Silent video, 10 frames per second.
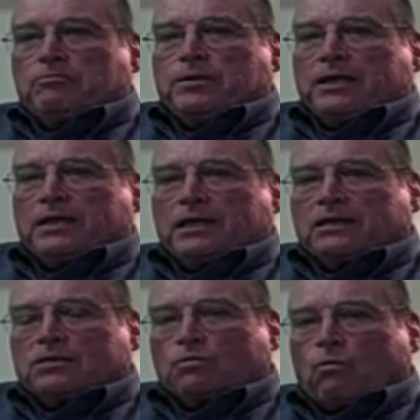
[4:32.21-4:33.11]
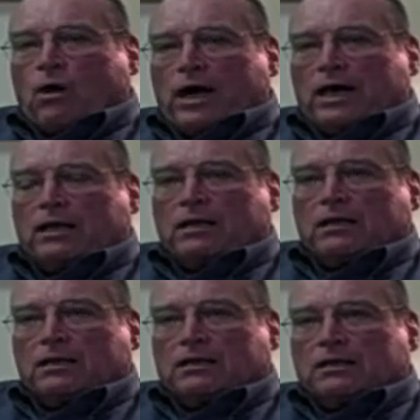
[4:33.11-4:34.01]
because
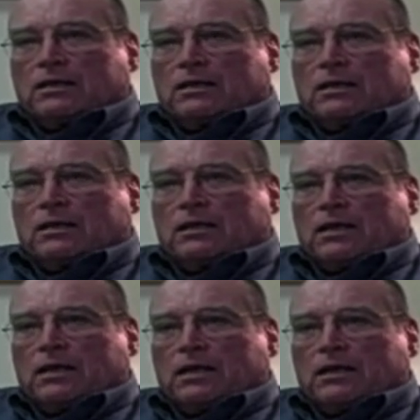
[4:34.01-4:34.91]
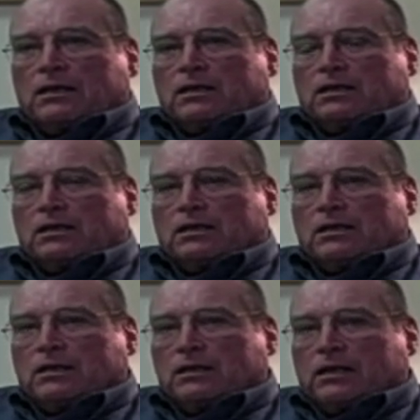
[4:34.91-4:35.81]
while the
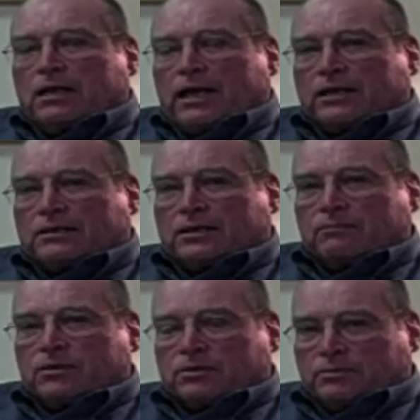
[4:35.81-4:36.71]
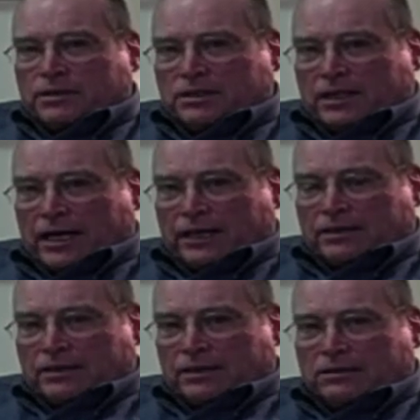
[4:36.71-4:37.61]
deck seems to be
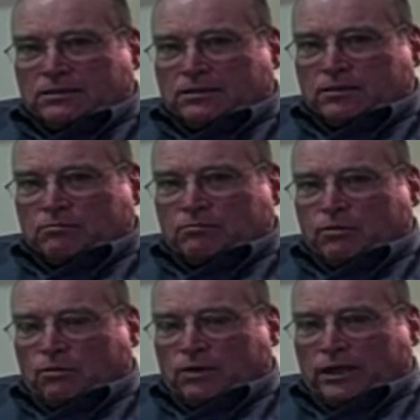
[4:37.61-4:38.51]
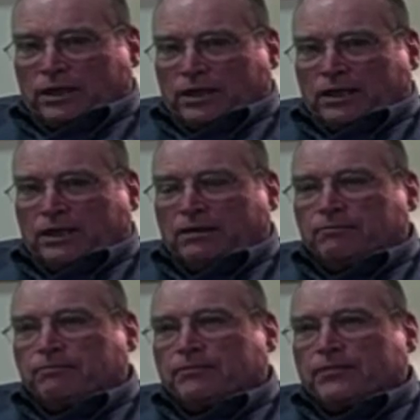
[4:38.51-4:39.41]
stacked against the employee,
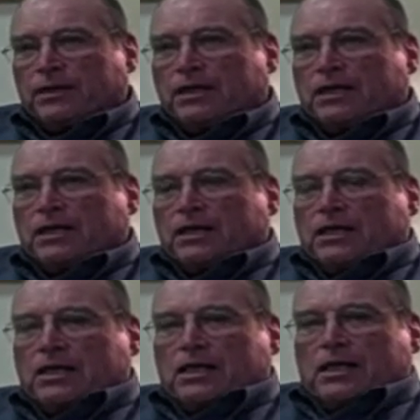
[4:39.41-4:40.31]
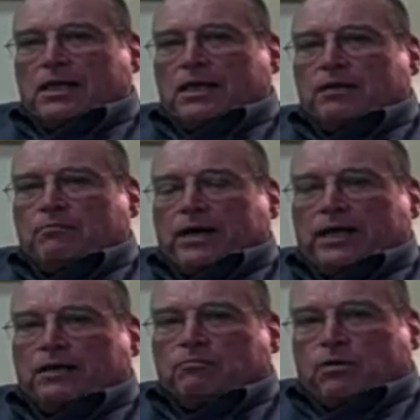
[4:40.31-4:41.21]
it
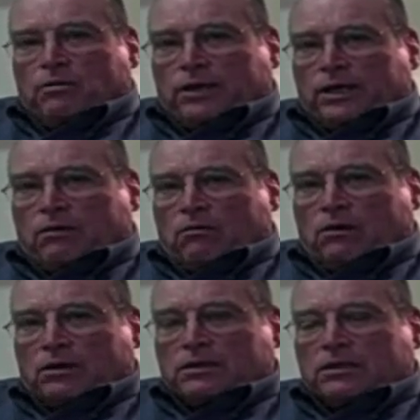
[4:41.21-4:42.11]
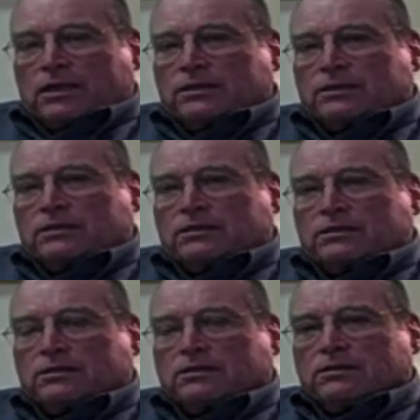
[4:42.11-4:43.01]
made employee
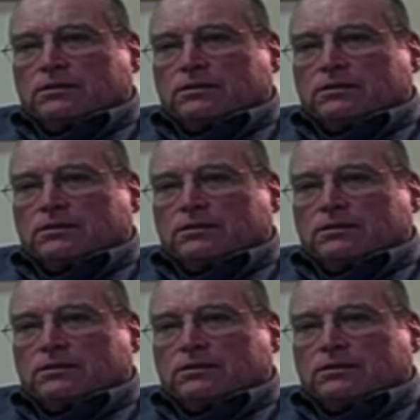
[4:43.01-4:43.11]
organizations